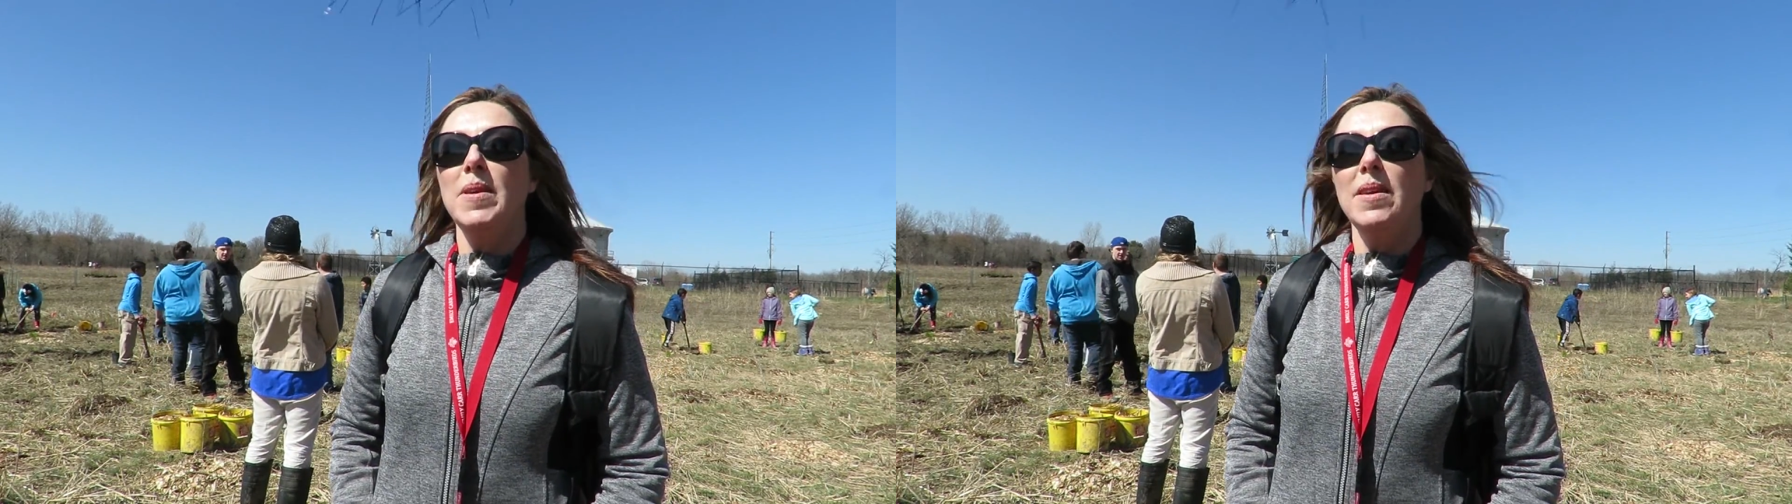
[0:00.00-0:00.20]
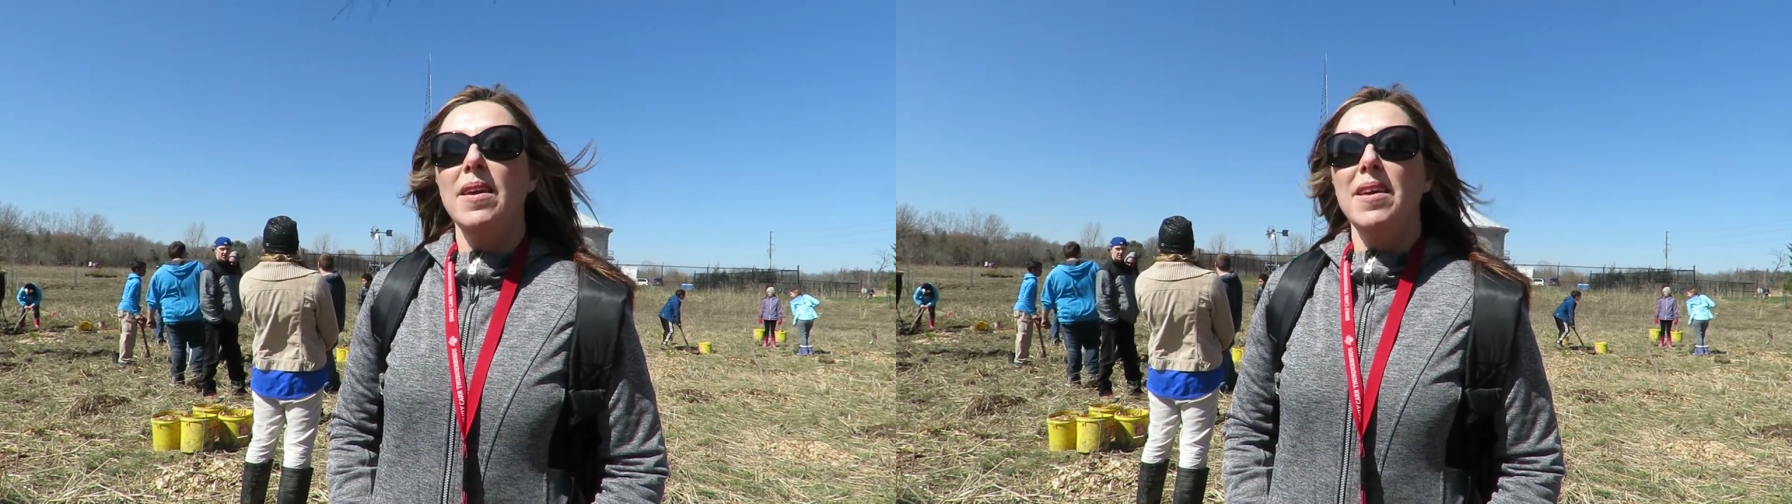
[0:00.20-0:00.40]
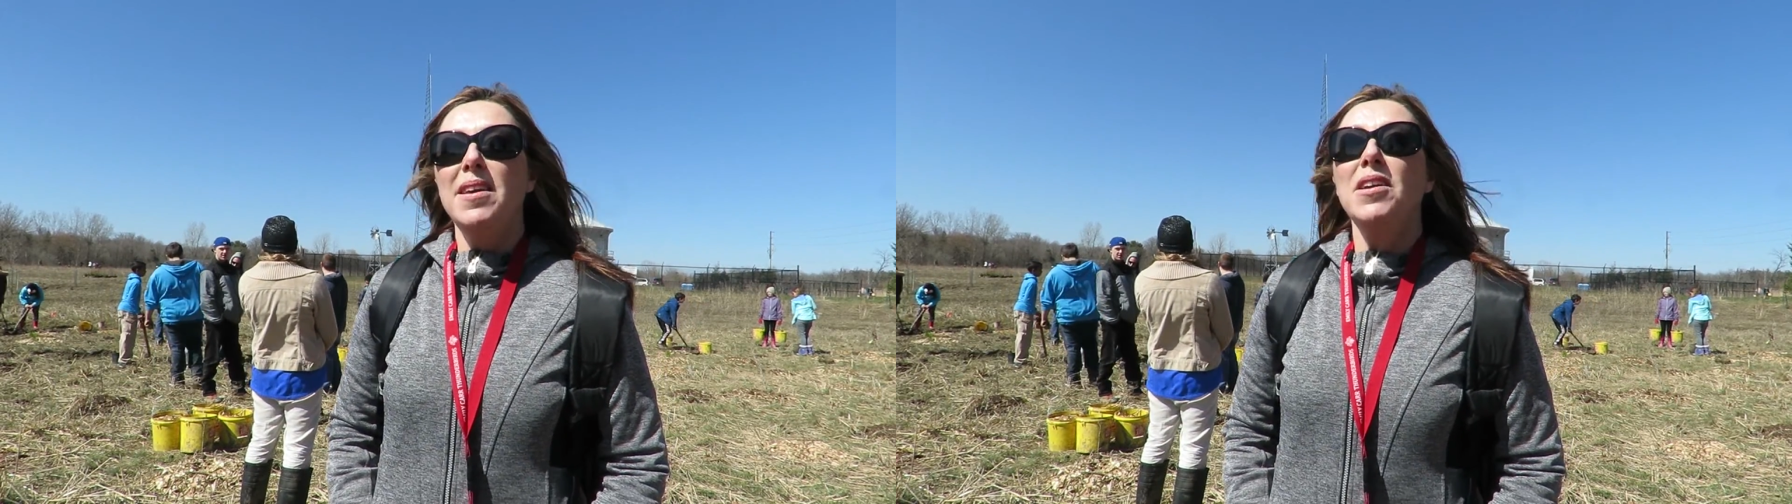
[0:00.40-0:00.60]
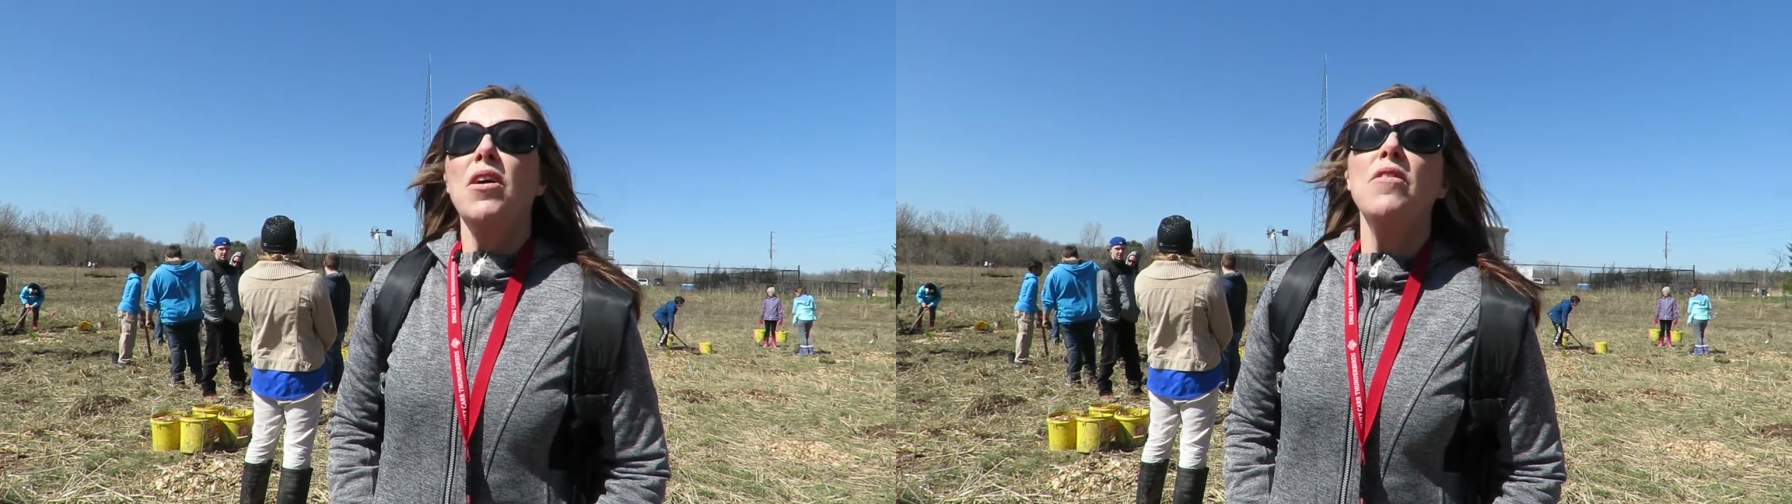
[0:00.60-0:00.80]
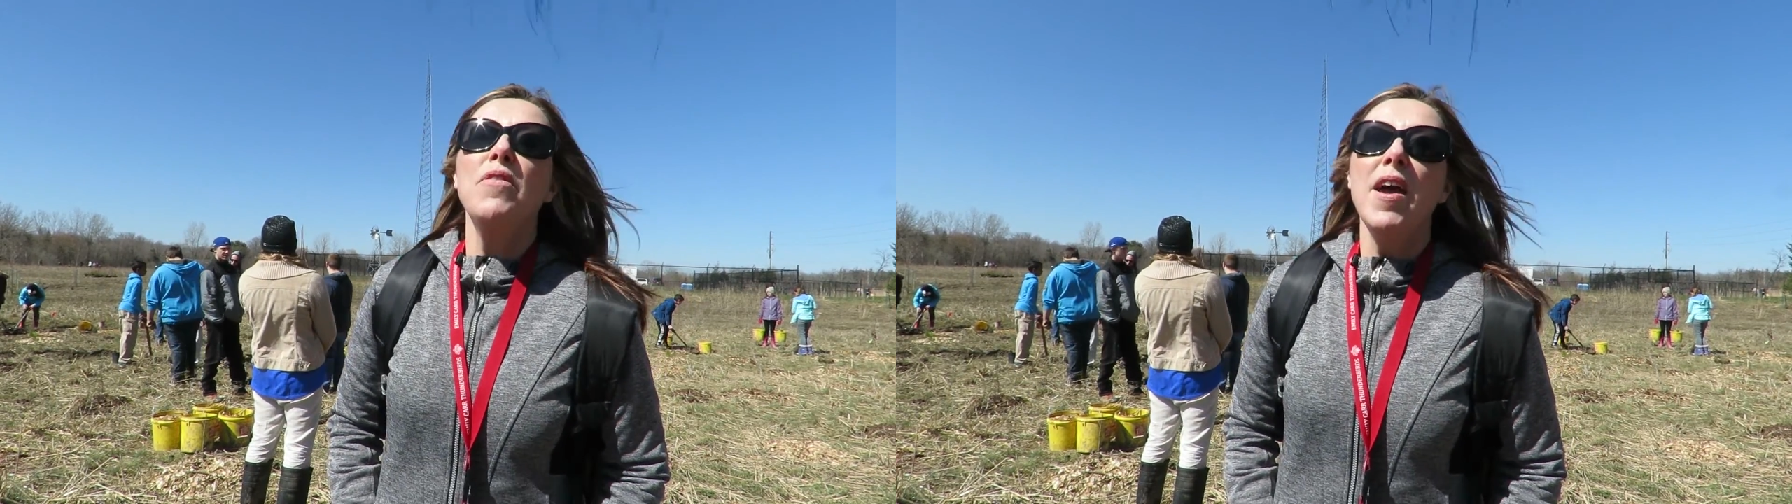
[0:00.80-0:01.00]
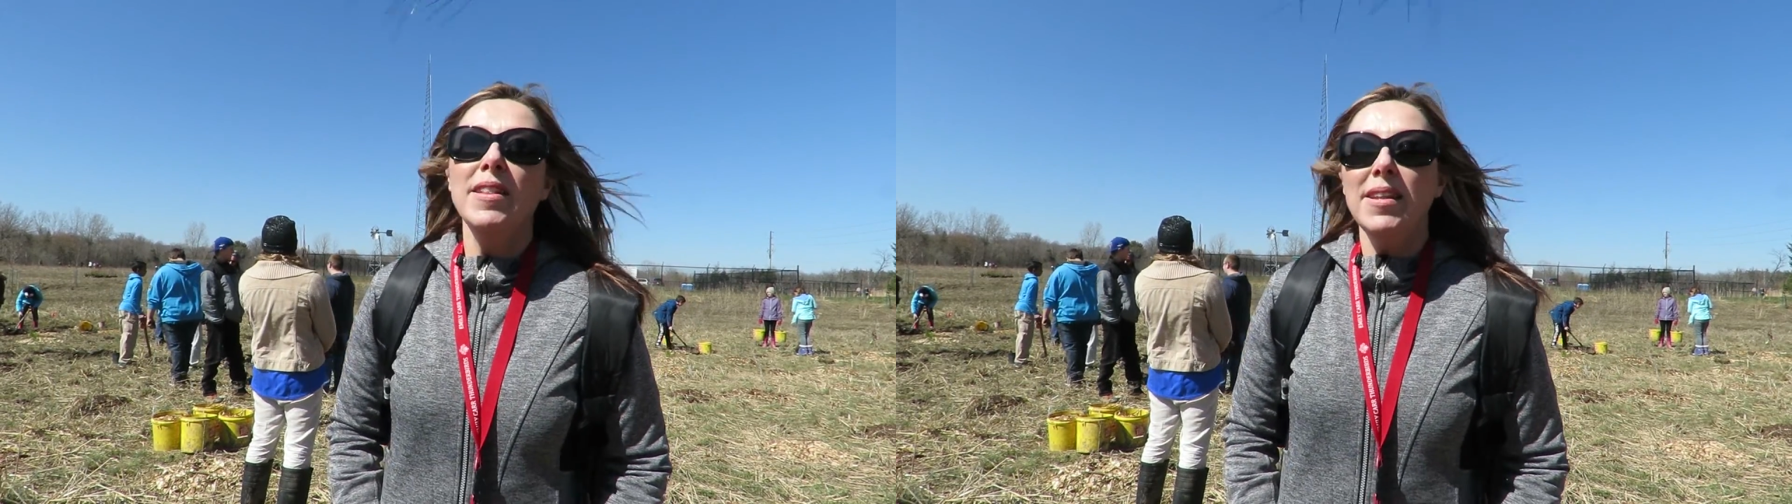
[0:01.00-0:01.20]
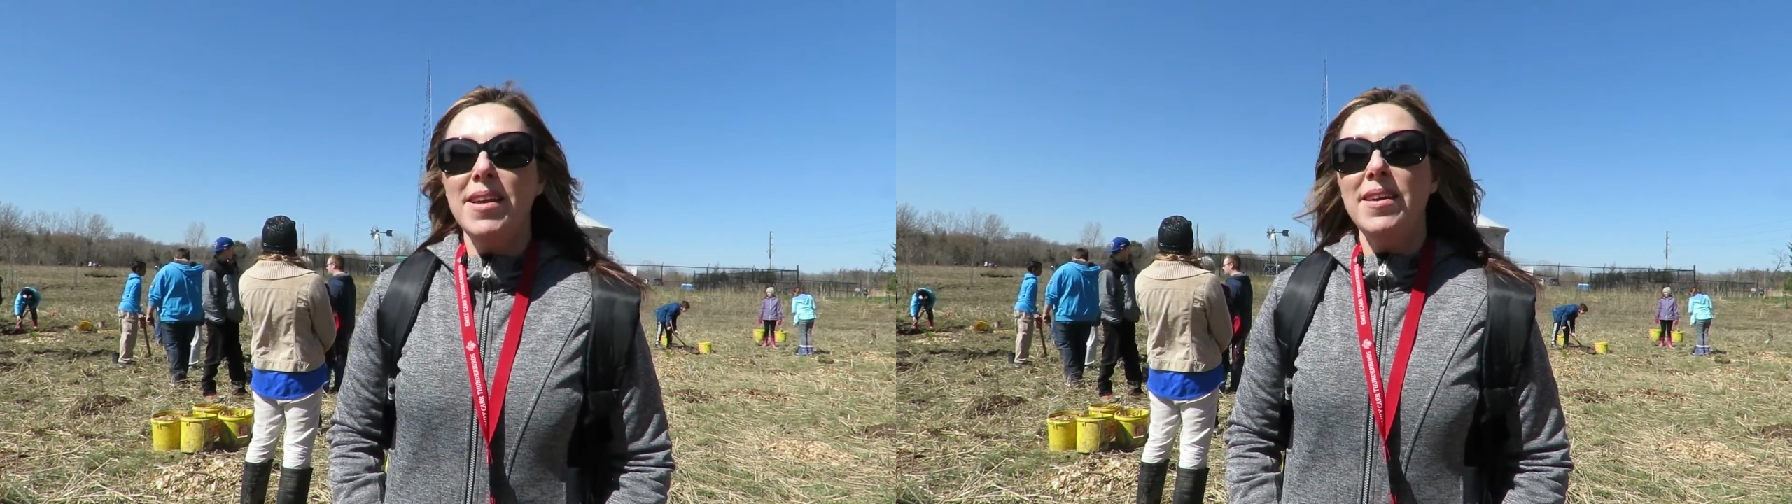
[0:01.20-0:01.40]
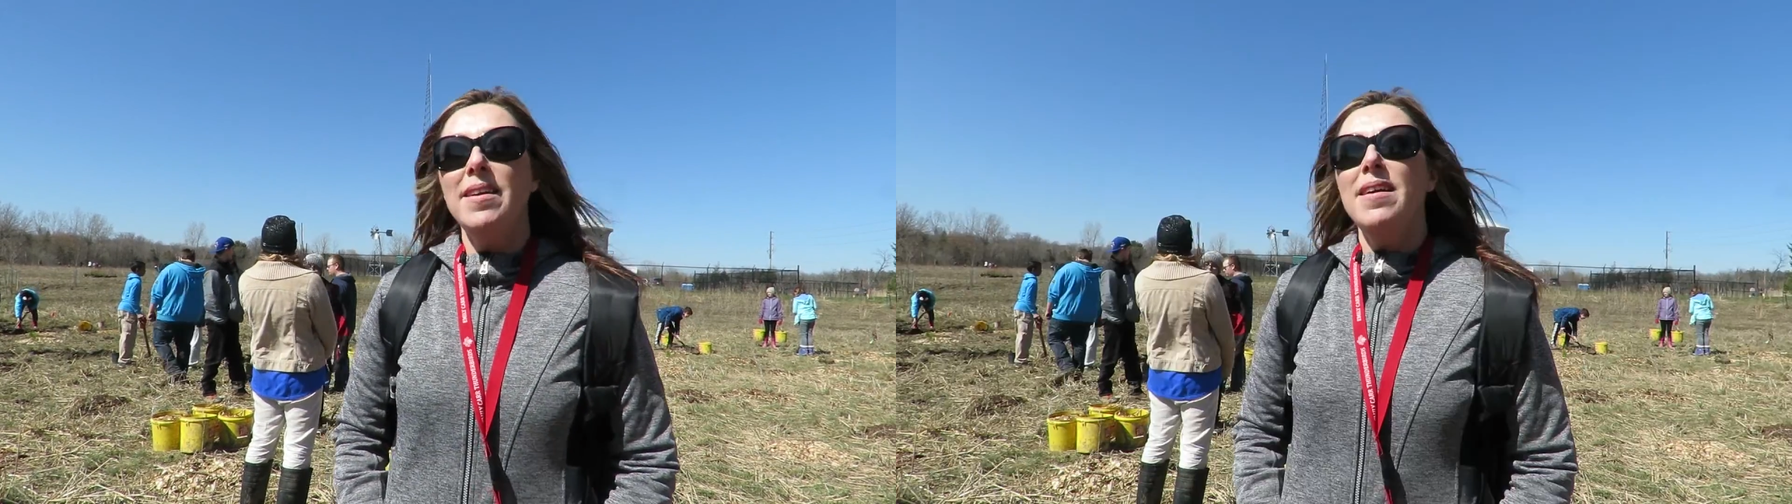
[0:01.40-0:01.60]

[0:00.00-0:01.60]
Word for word: be eco-friendly